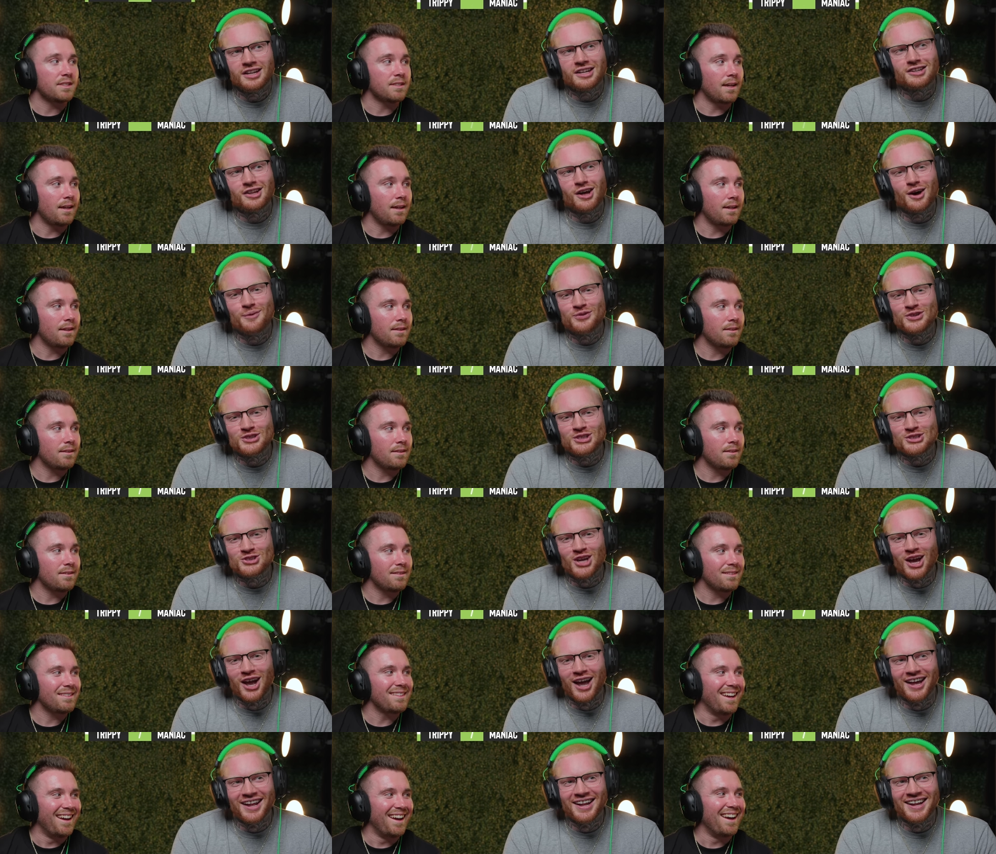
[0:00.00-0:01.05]
Speaker 1: Club, 50
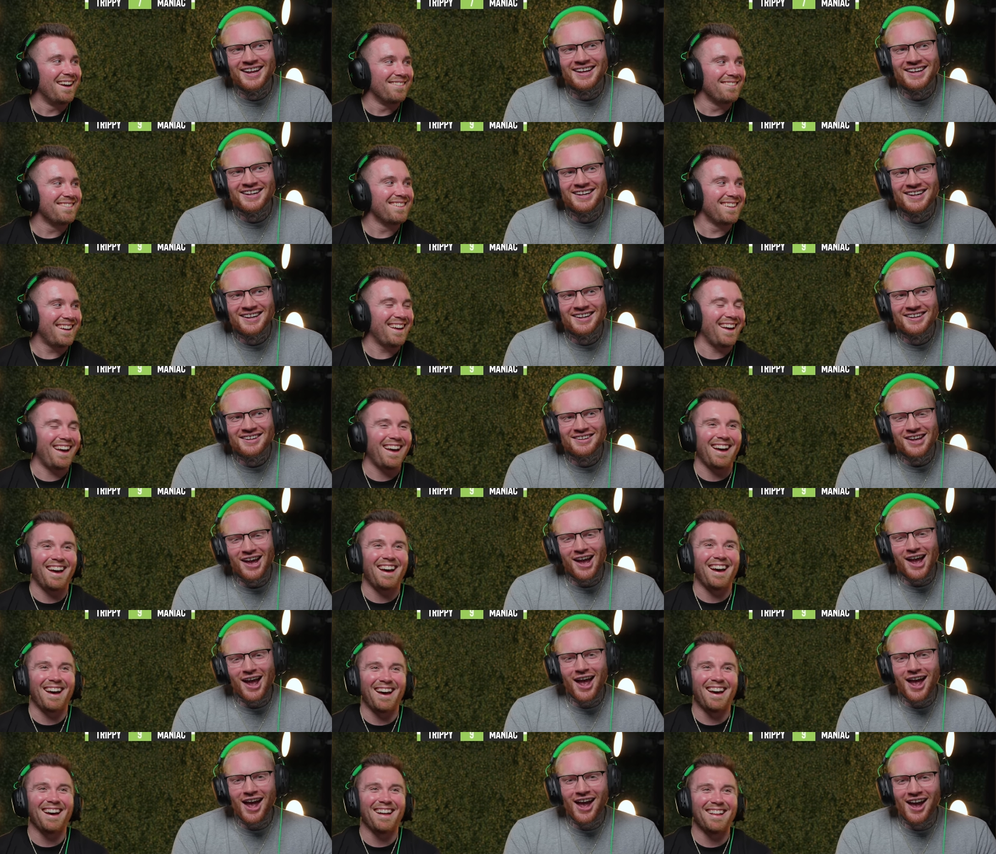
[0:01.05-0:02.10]
Cent.
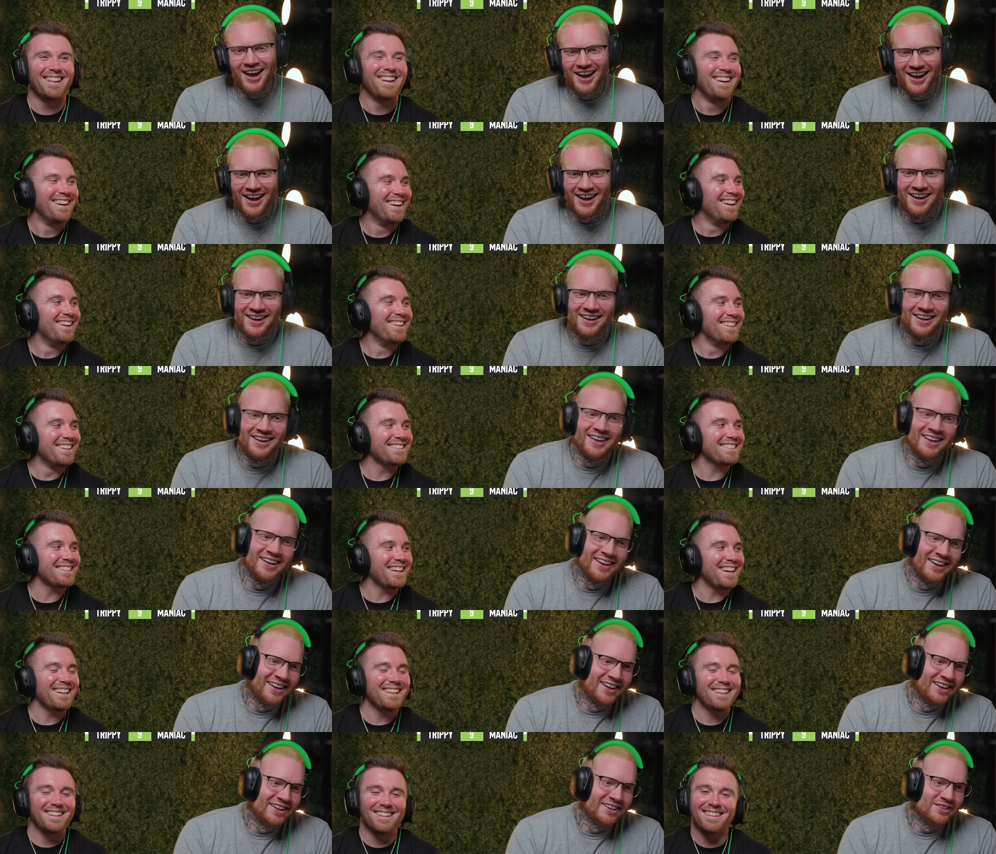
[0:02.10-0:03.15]
Yeah,
Speaker 2: let's
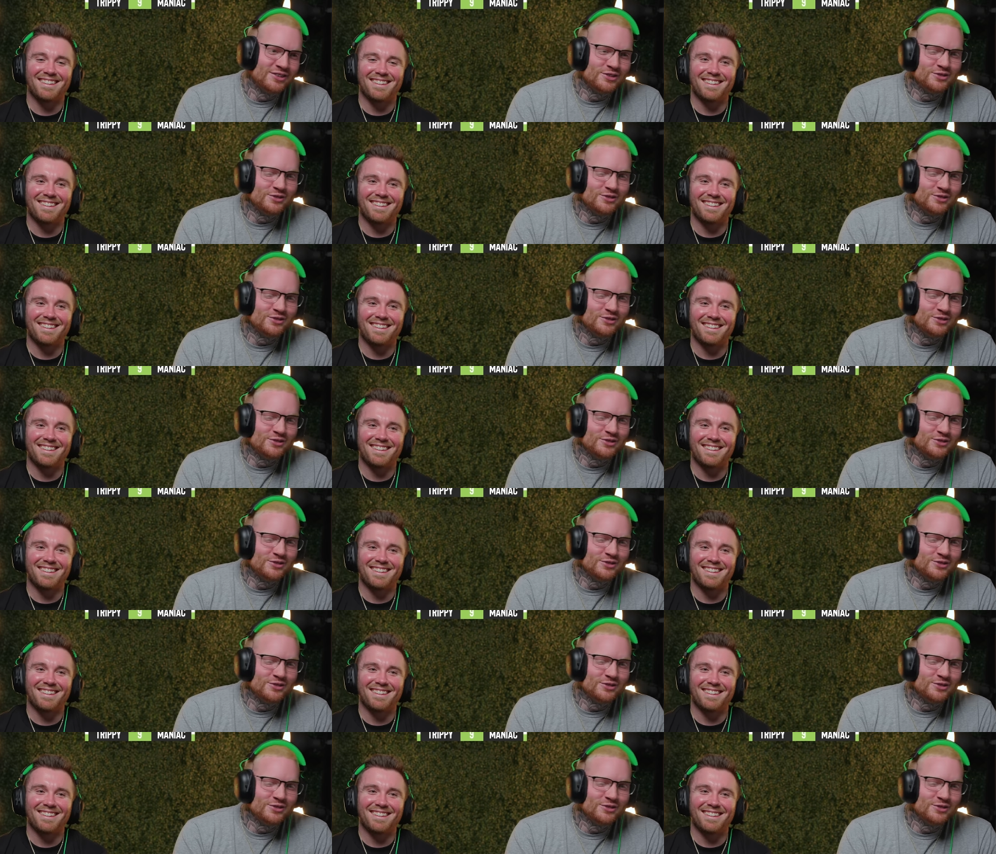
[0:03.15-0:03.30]
get it.